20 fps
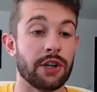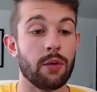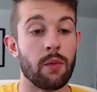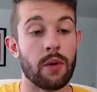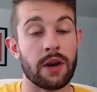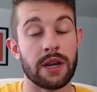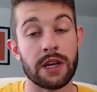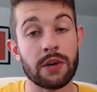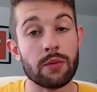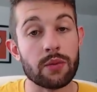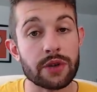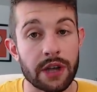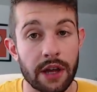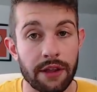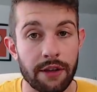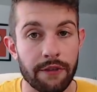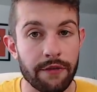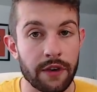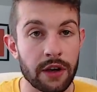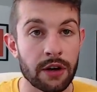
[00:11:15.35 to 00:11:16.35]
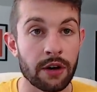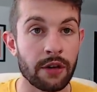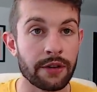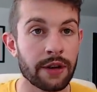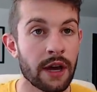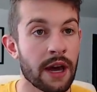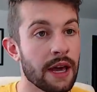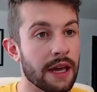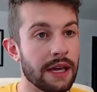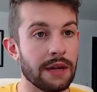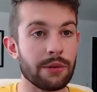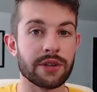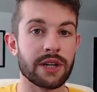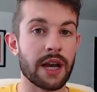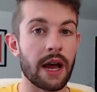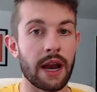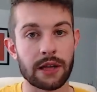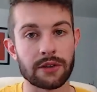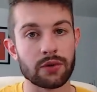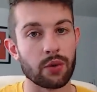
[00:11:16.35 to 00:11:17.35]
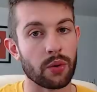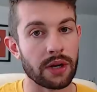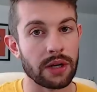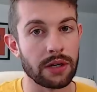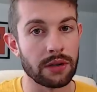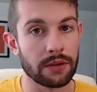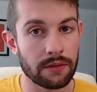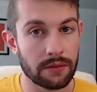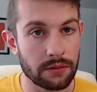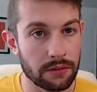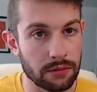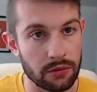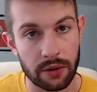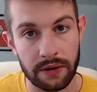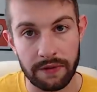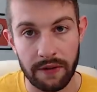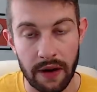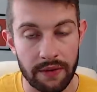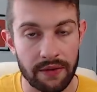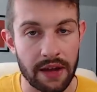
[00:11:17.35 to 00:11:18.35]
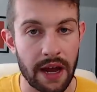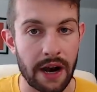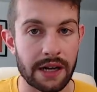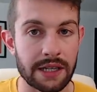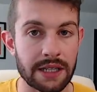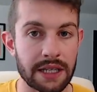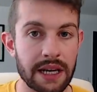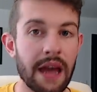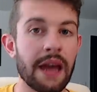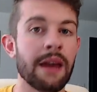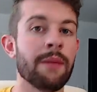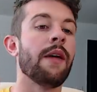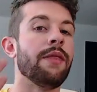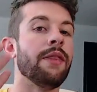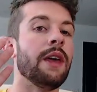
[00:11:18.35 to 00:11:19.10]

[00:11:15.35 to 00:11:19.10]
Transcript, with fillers: When he was on the field, he was getting 20, 25 carries a game.